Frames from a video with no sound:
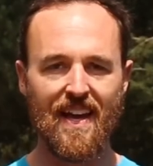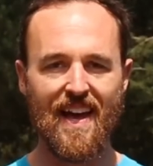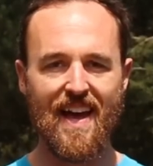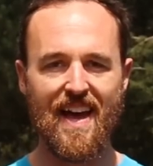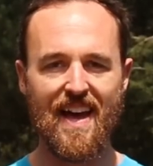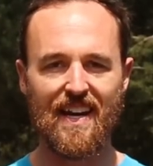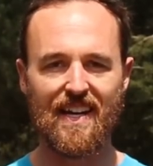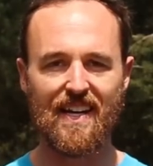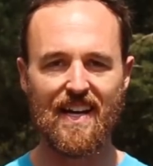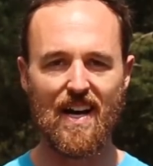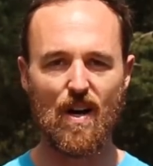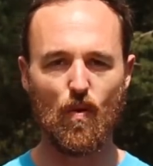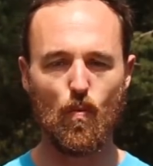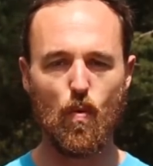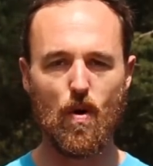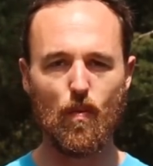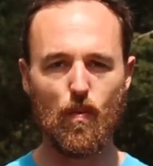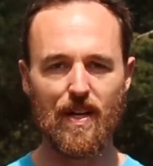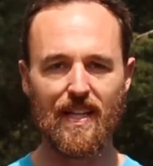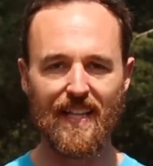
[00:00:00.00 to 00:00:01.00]
And uh,
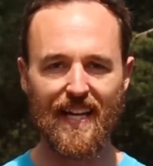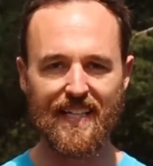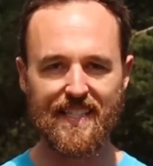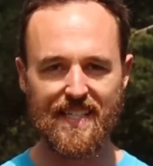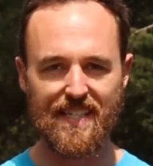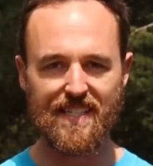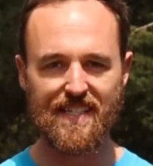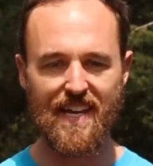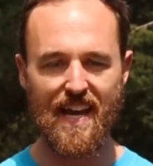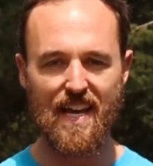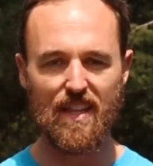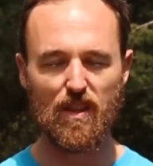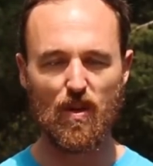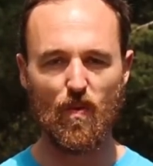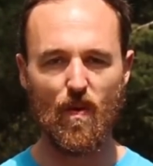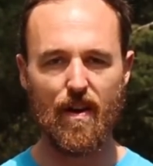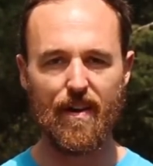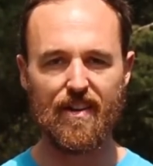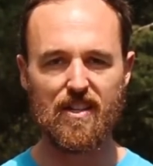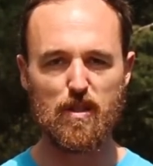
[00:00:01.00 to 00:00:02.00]
what we like to say at the
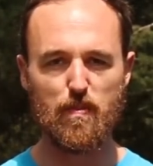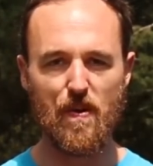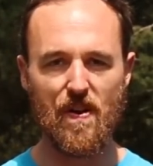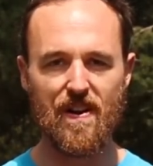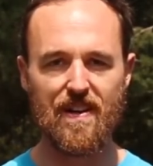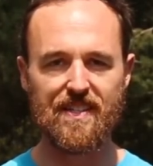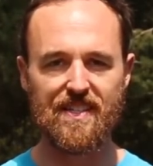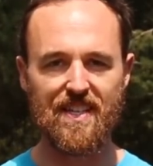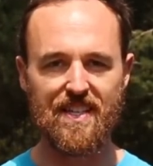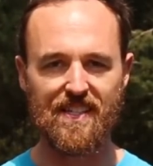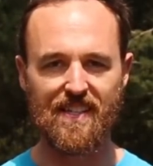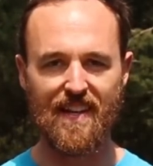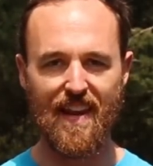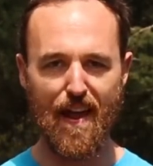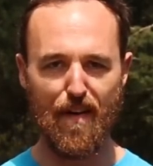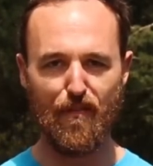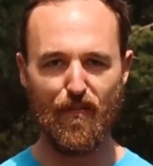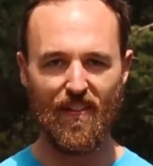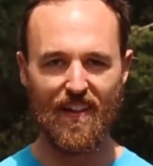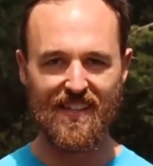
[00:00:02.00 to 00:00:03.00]
run experience is
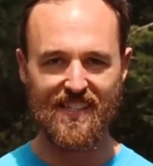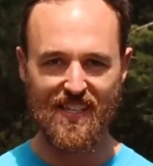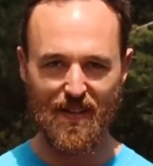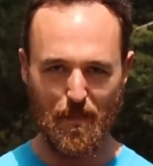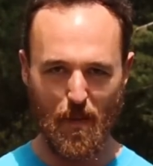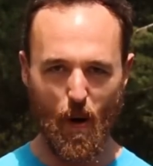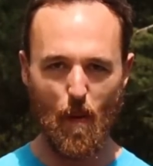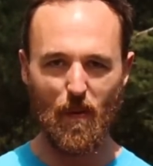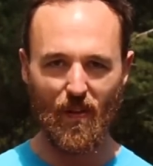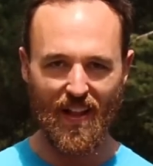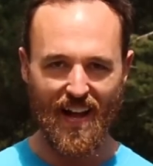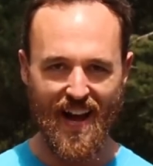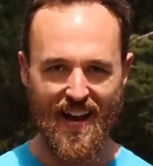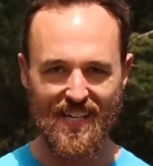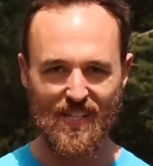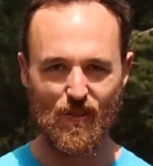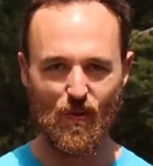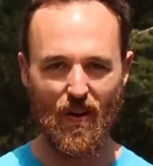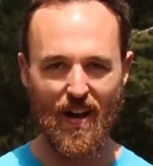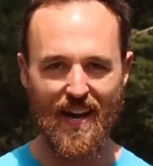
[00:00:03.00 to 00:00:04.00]
Netflix and
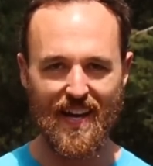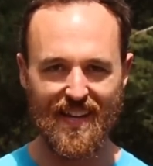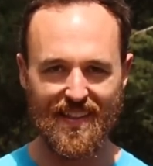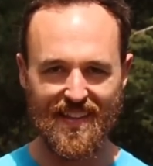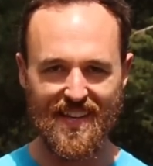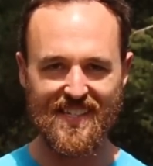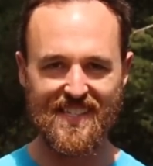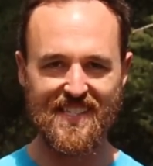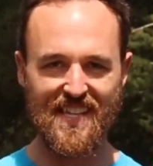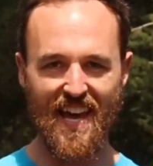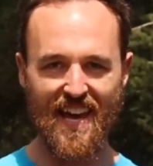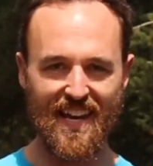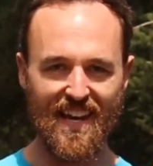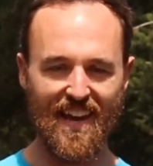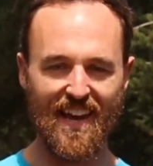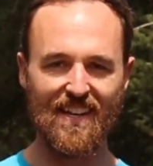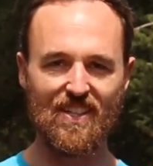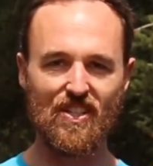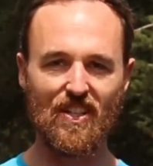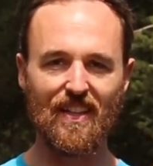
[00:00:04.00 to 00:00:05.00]
mobilize, right? In this day and
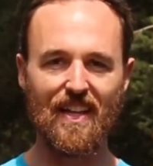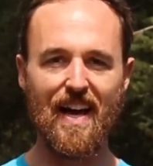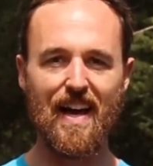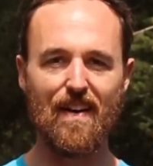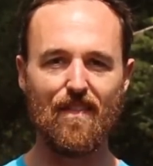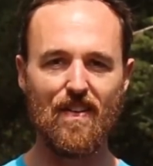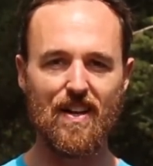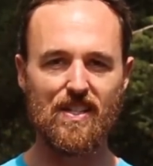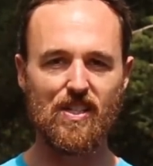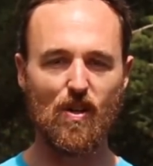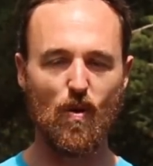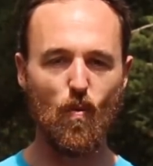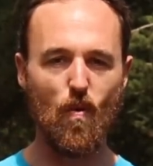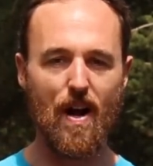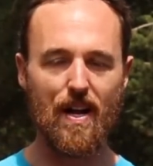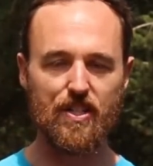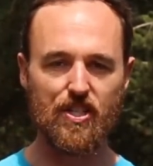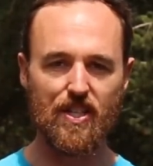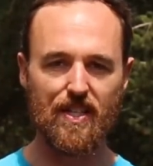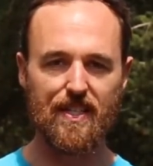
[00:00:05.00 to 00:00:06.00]
age, a lot of us are
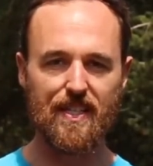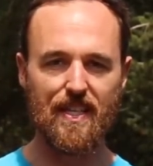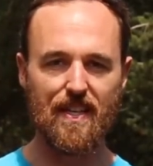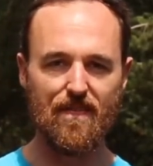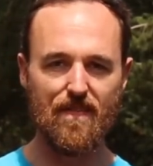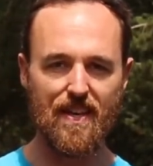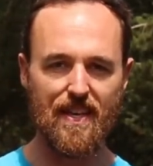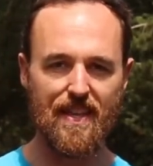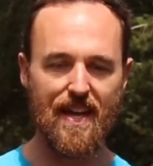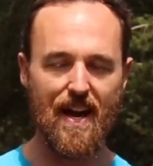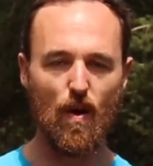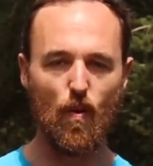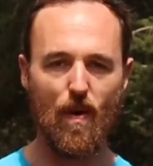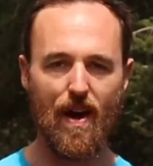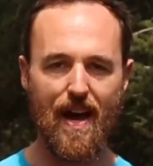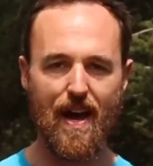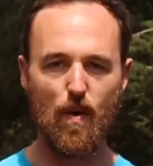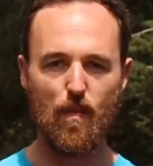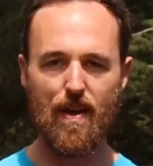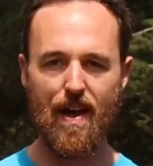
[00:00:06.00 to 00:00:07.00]
watching TV that
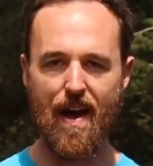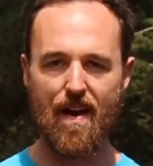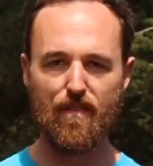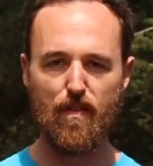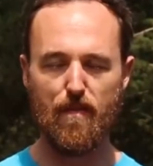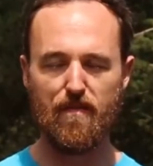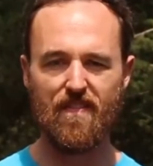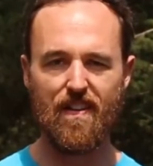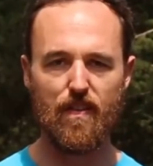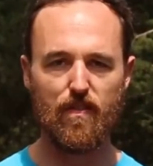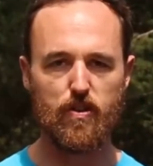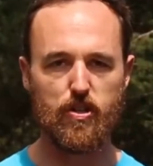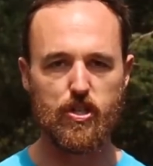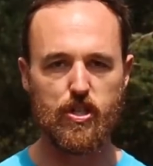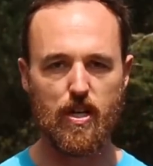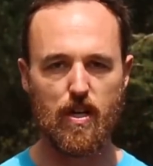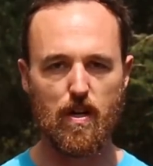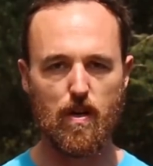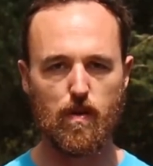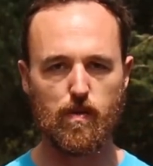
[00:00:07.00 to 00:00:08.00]
way. We have our favorite
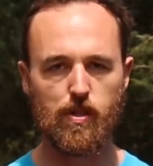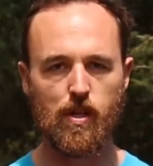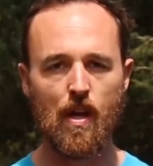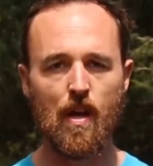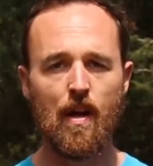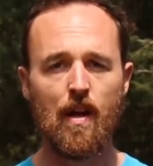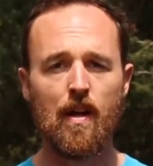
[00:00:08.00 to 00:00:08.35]
shows.